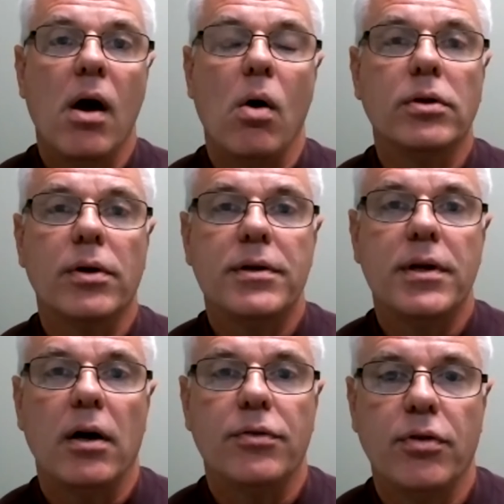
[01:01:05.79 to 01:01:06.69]
older
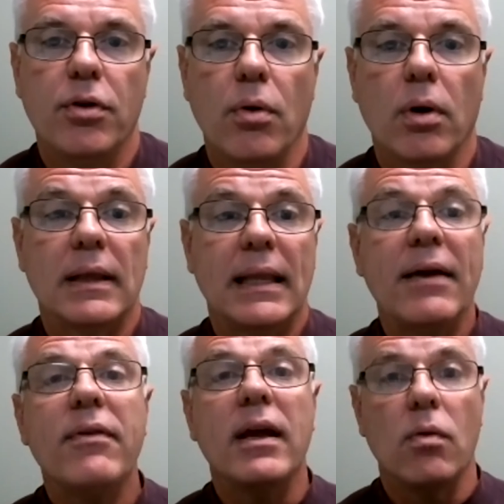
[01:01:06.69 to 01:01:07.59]
adults who are
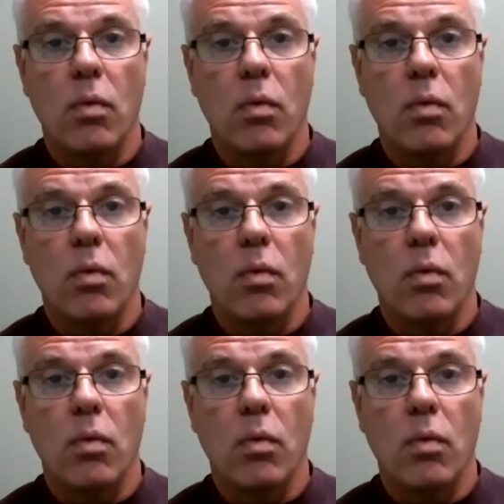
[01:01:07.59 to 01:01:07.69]
living